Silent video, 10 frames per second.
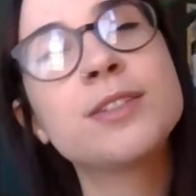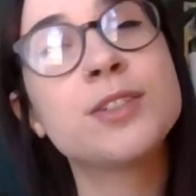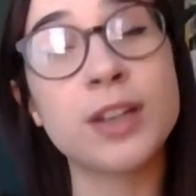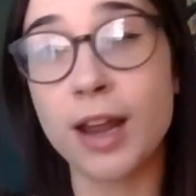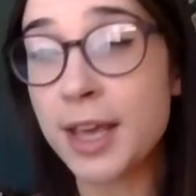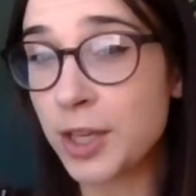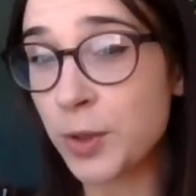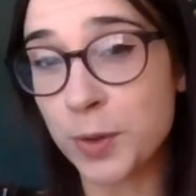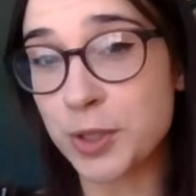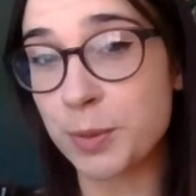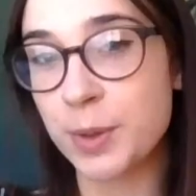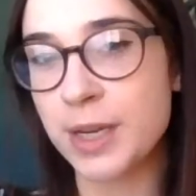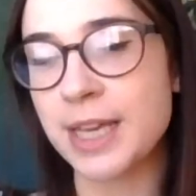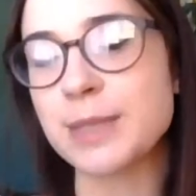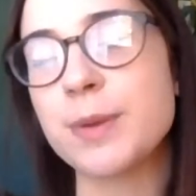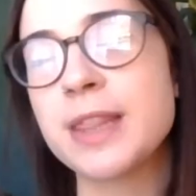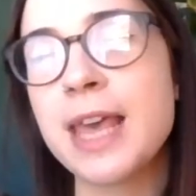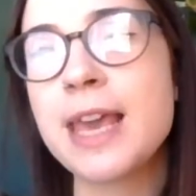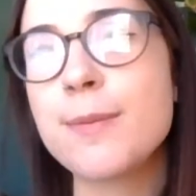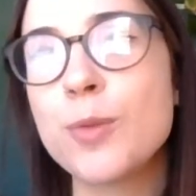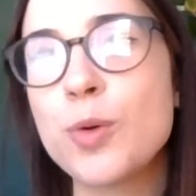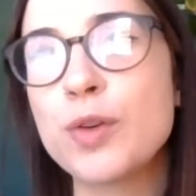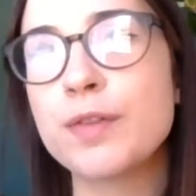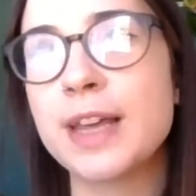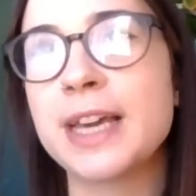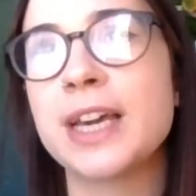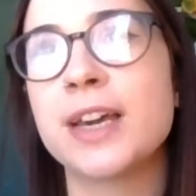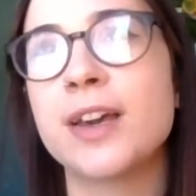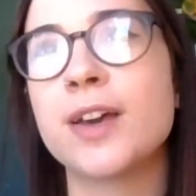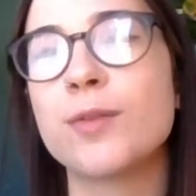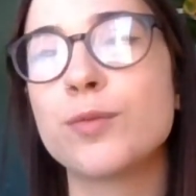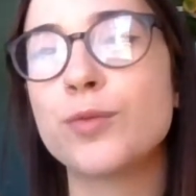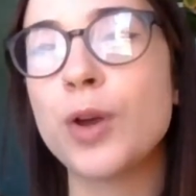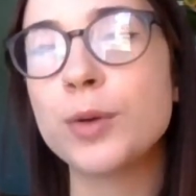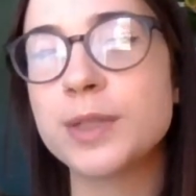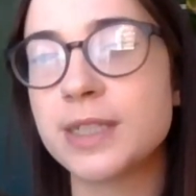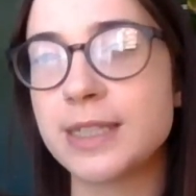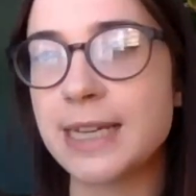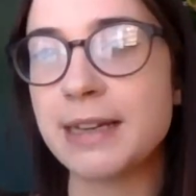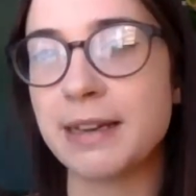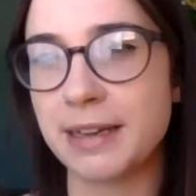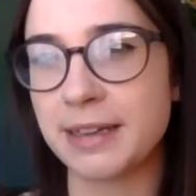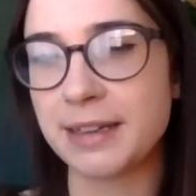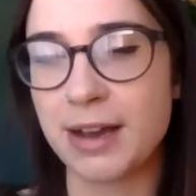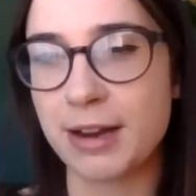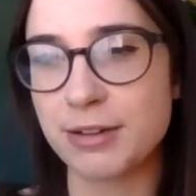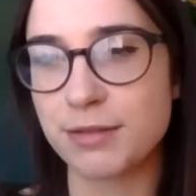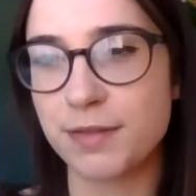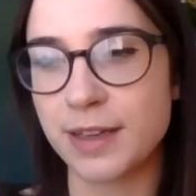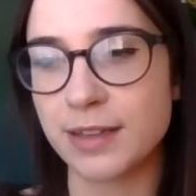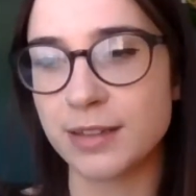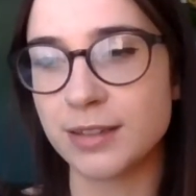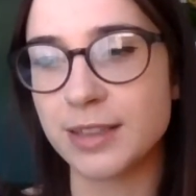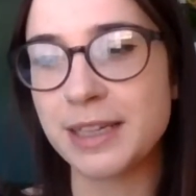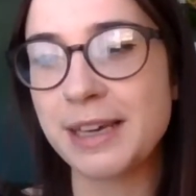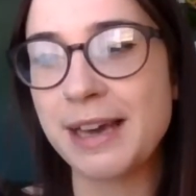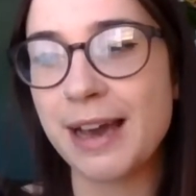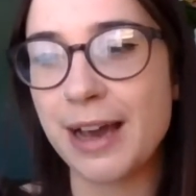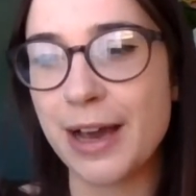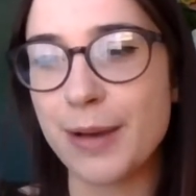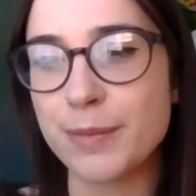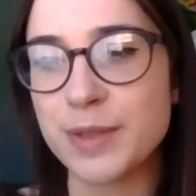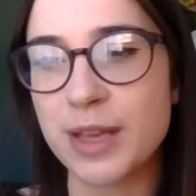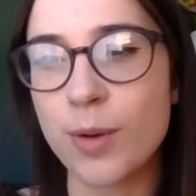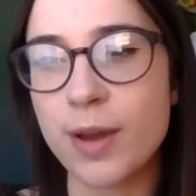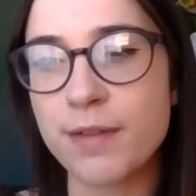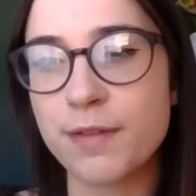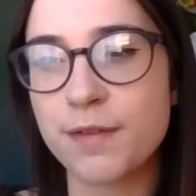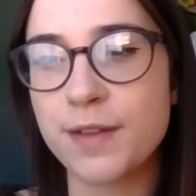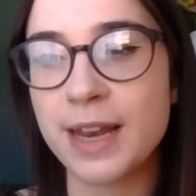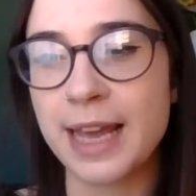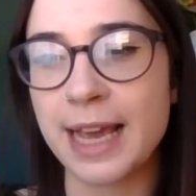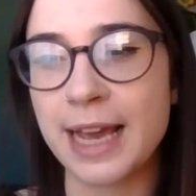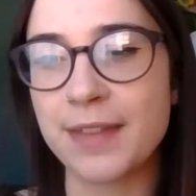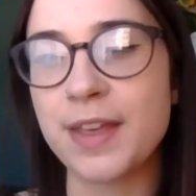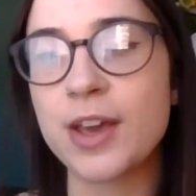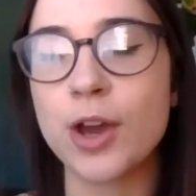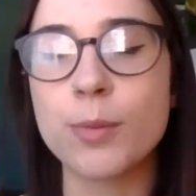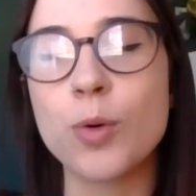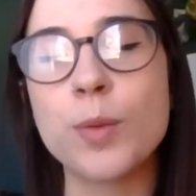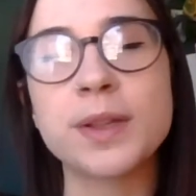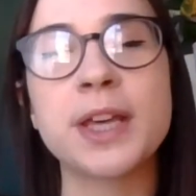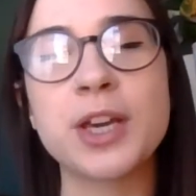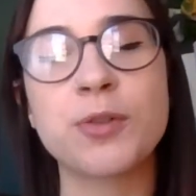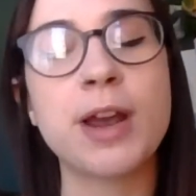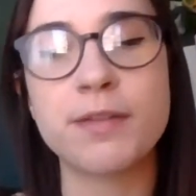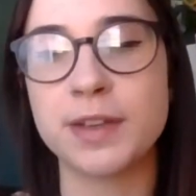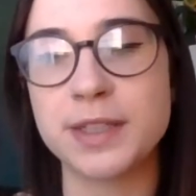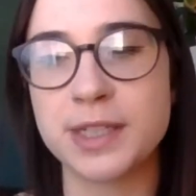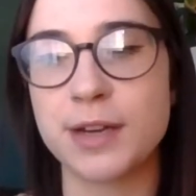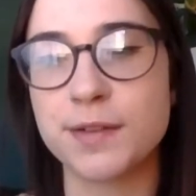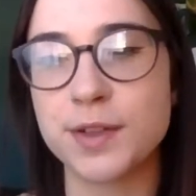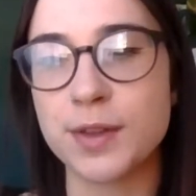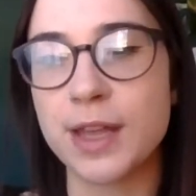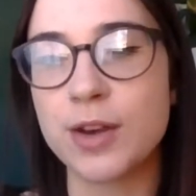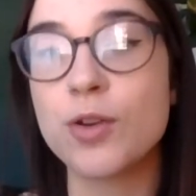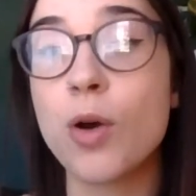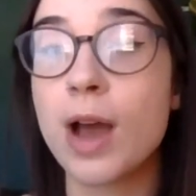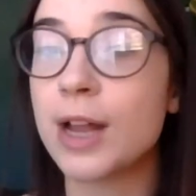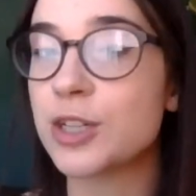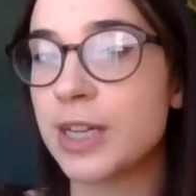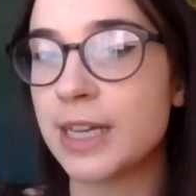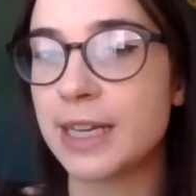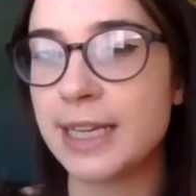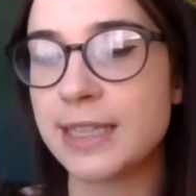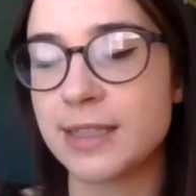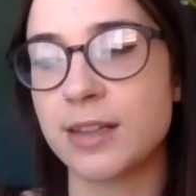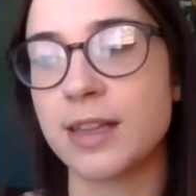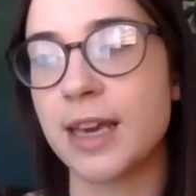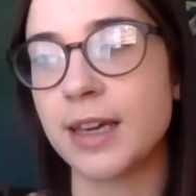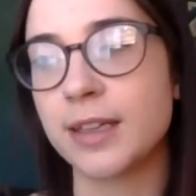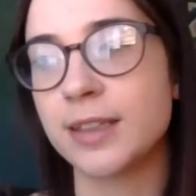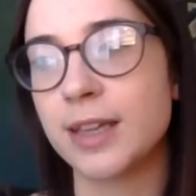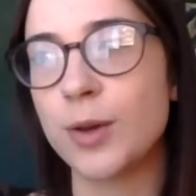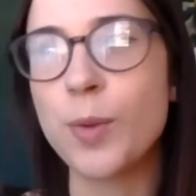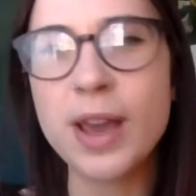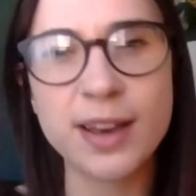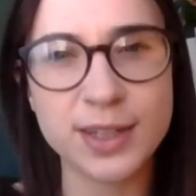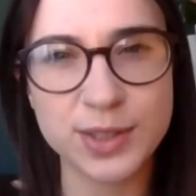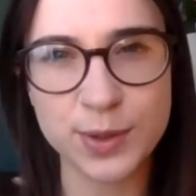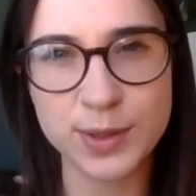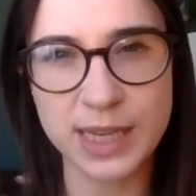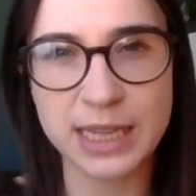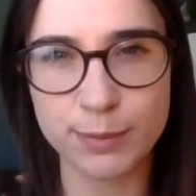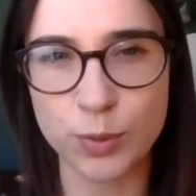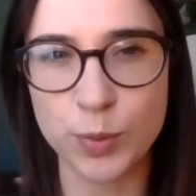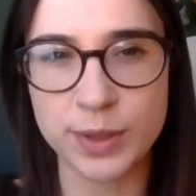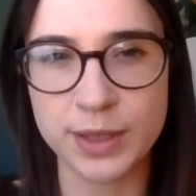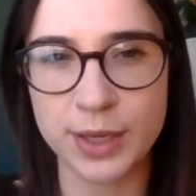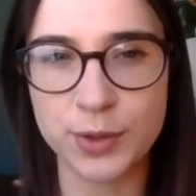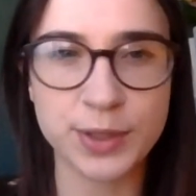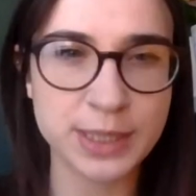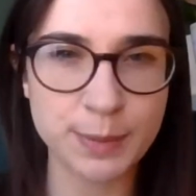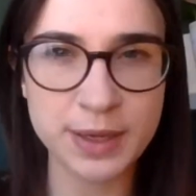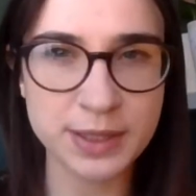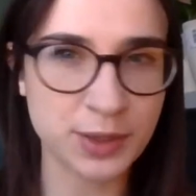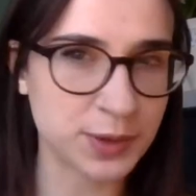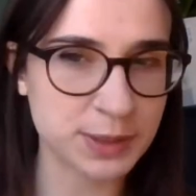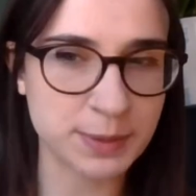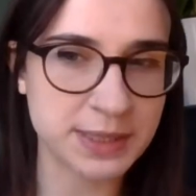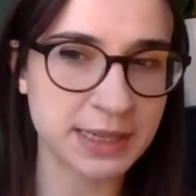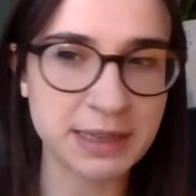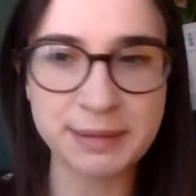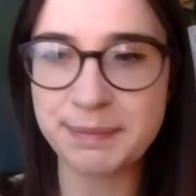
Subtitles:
like Yorkshire puddings, but they're more of like a roast dinner kind of feel. So they're quite filling and they go more with like gravy and stuff. So they're not actually an Easter thing. In a way, I associate them more with like Christmas and Christmas dinner.